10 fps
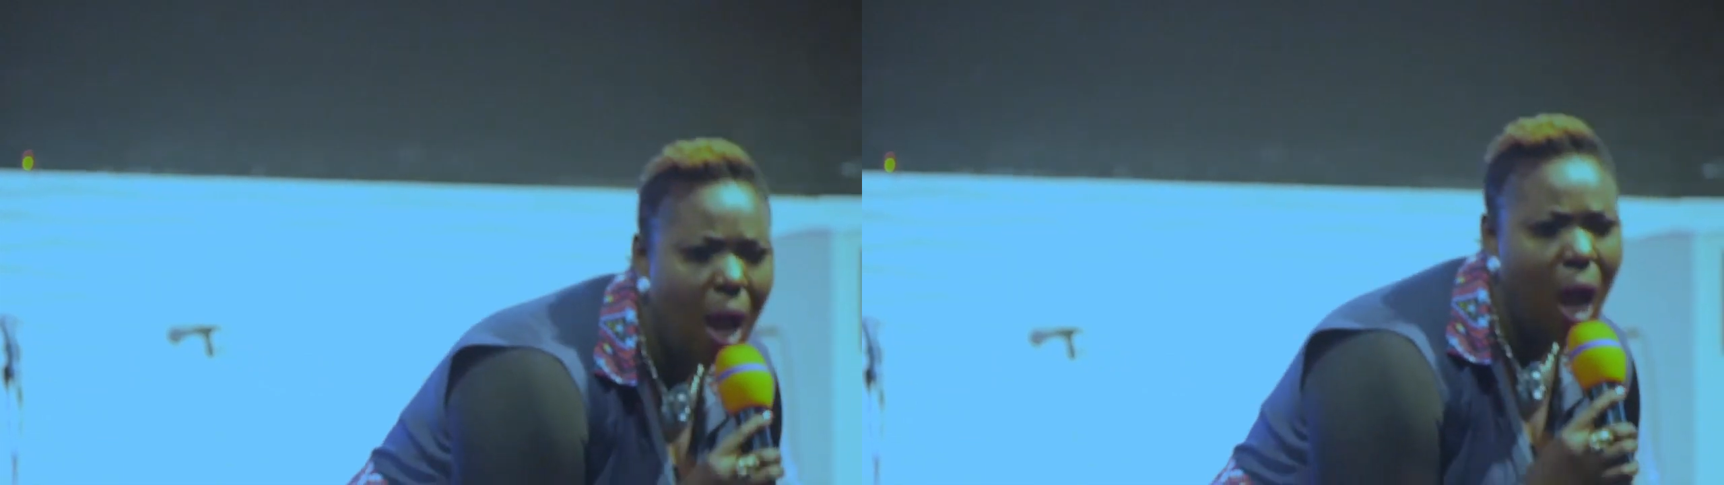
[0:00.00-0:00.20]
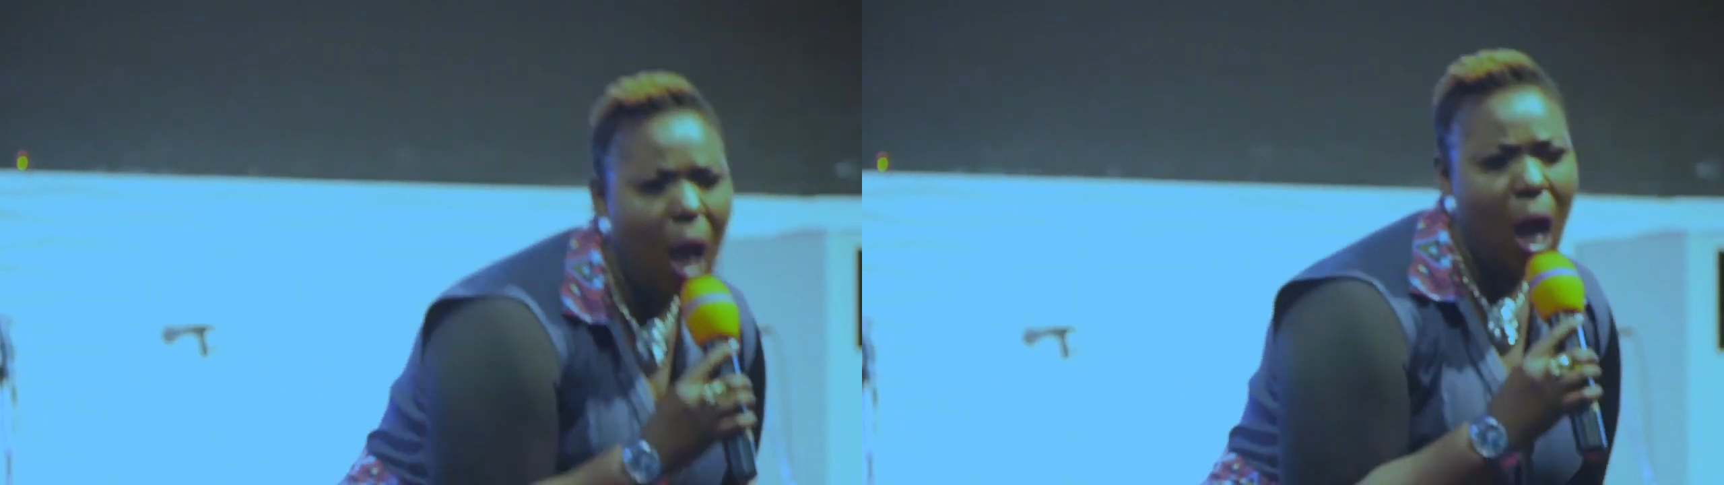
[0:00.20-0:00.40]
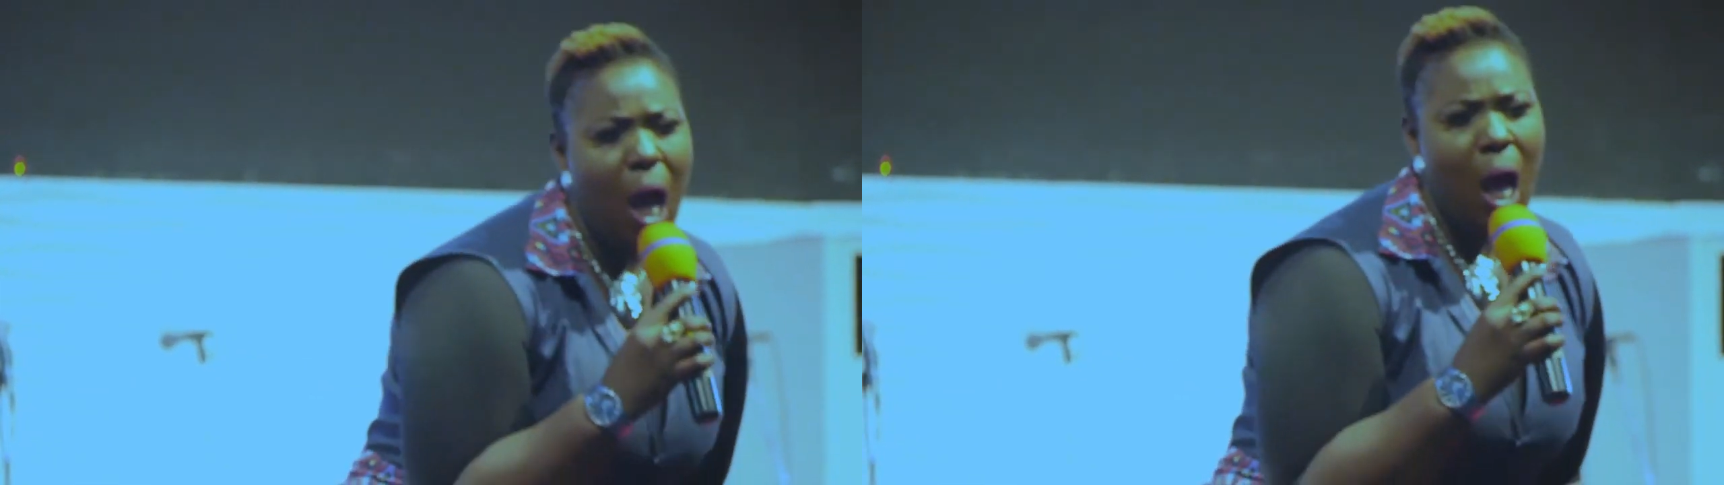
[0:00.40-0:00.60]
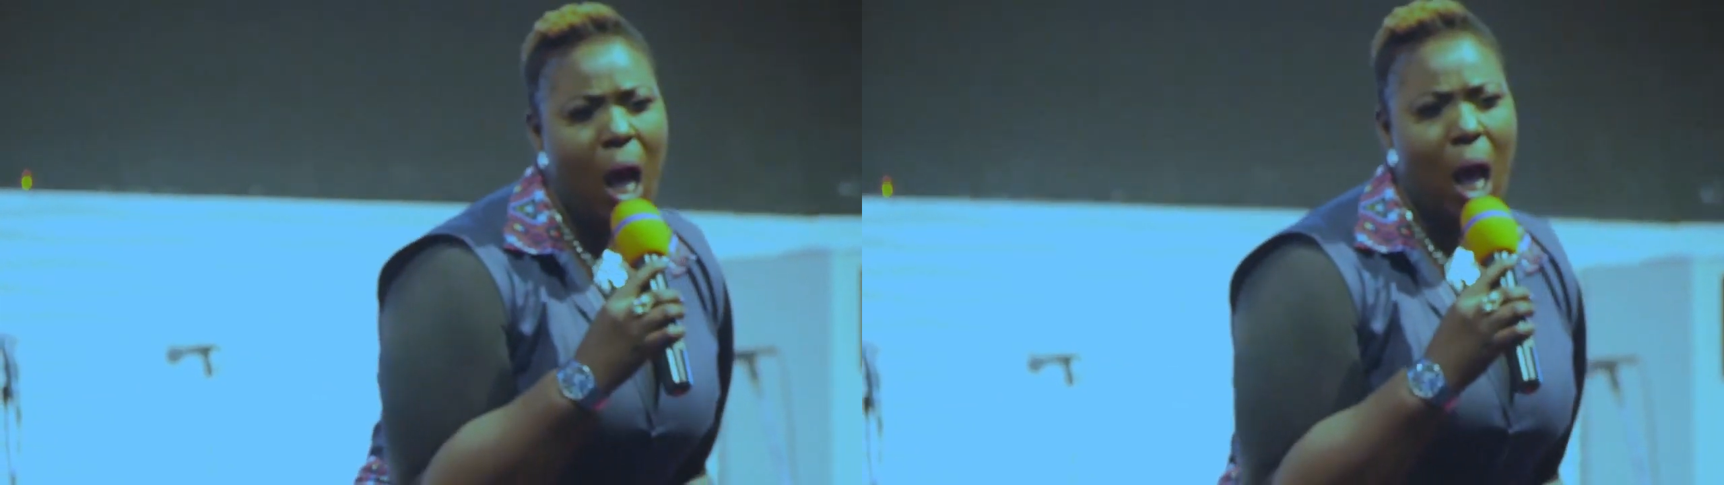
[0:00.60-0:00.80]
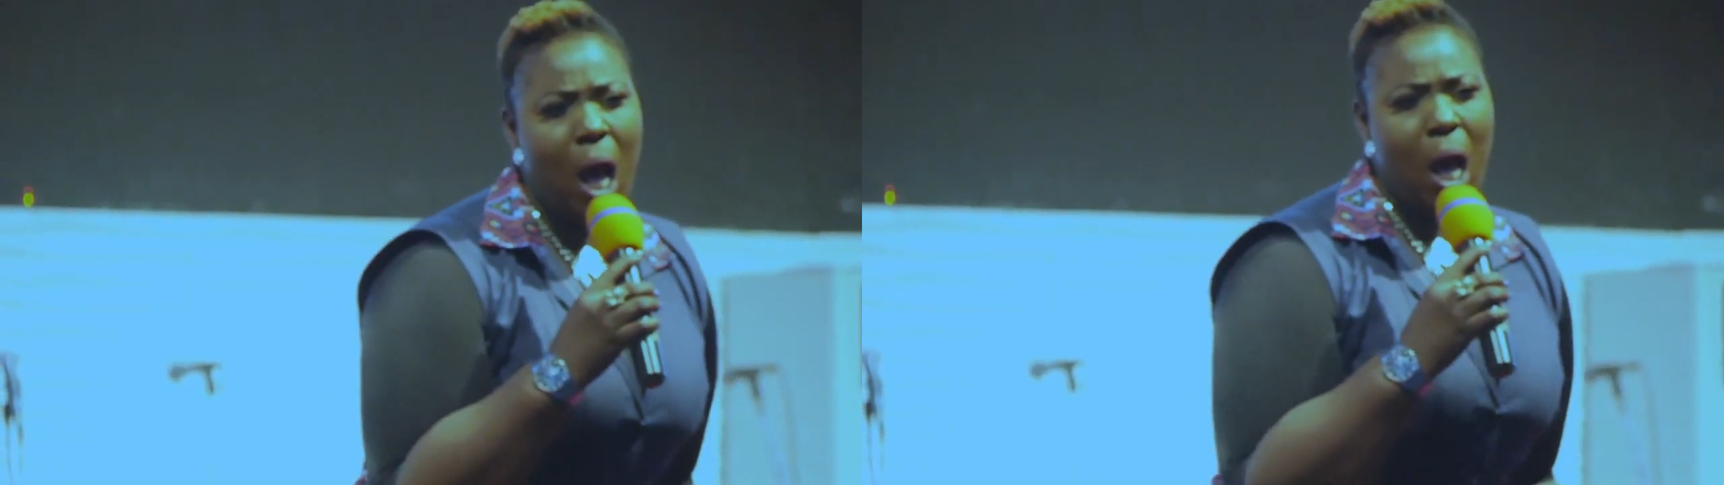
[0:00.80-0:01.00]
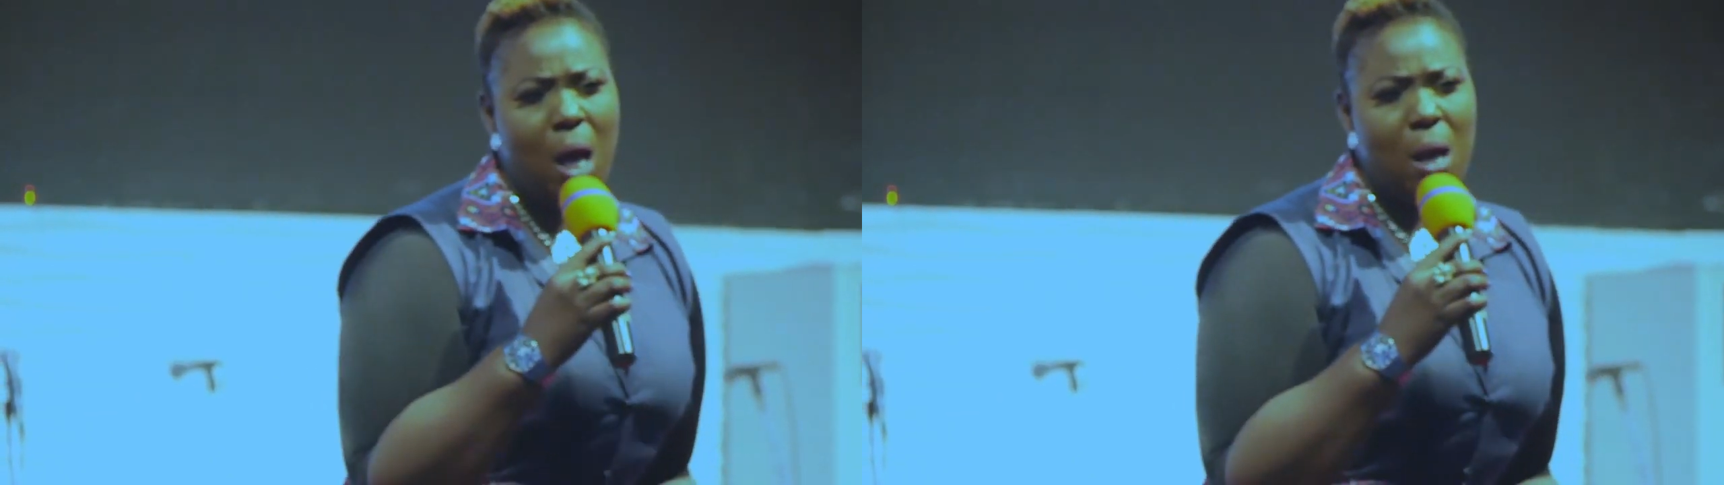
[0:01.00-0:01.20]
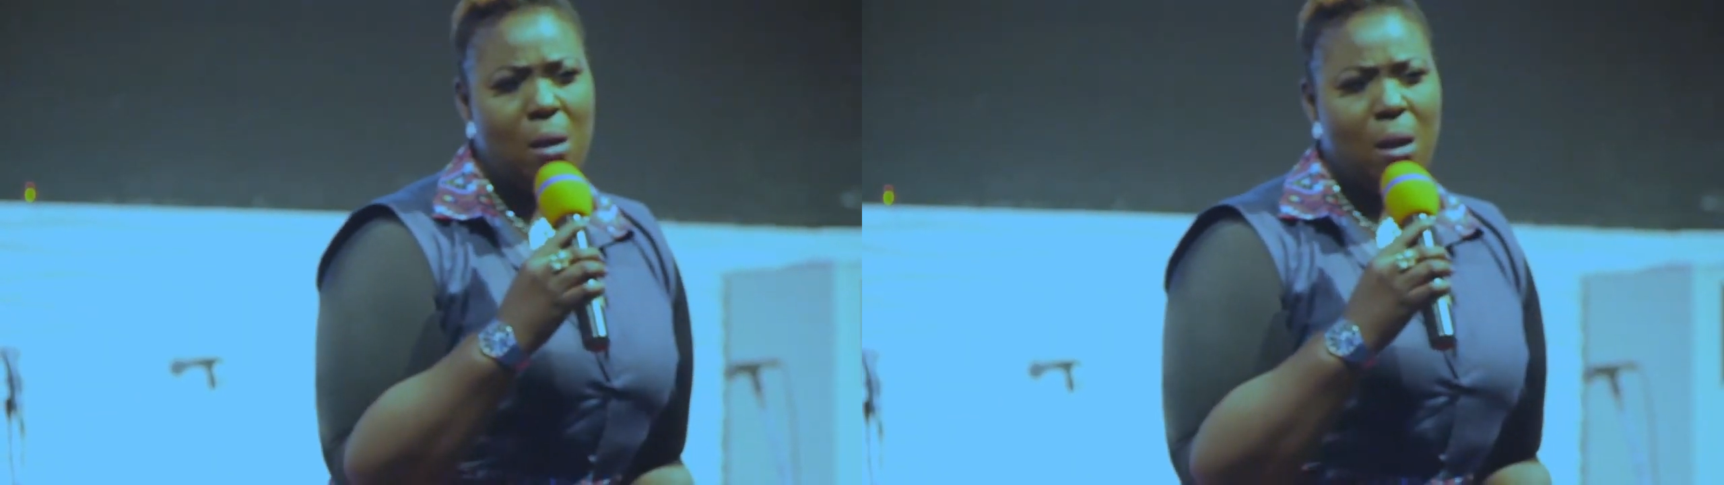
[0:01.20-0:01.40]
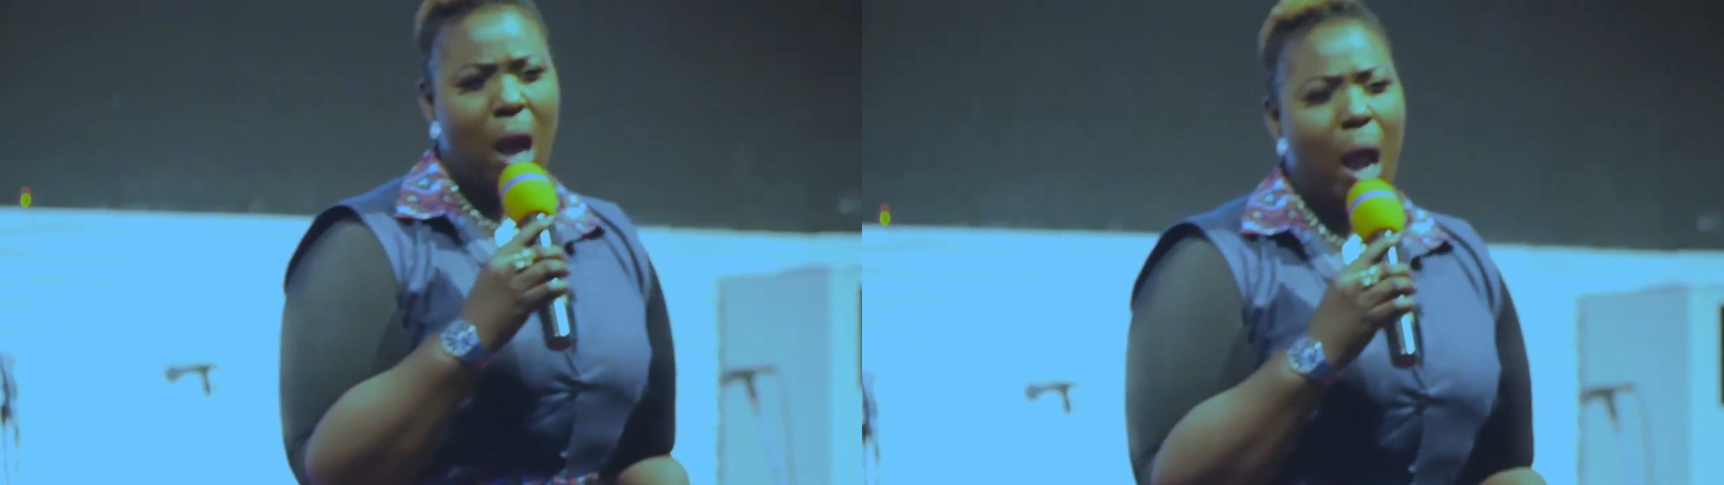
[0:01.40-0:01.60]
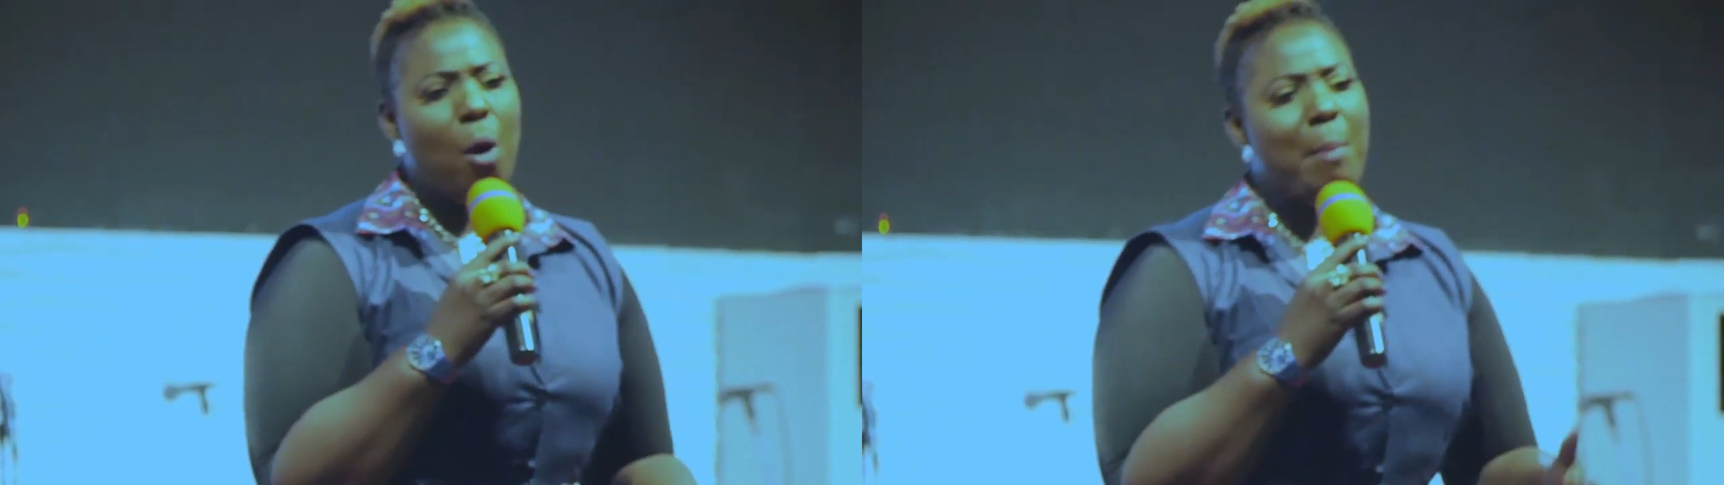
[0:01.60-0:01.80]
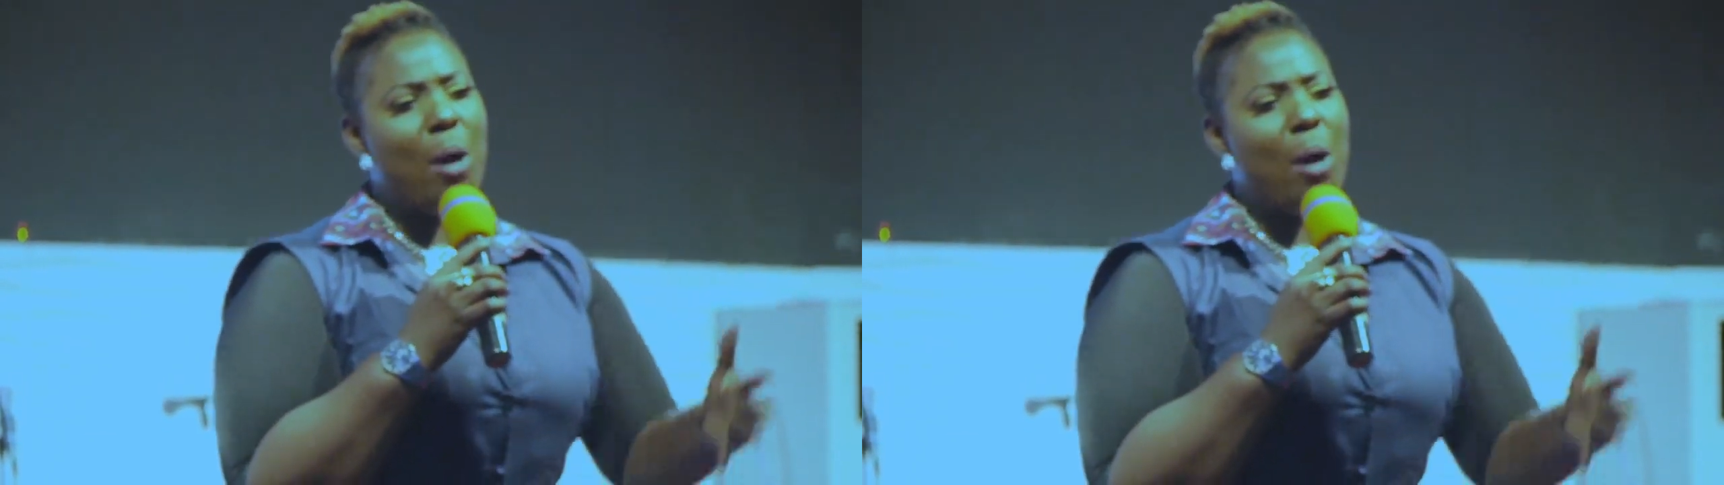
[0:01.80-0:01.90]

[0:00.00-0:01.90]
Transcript: I come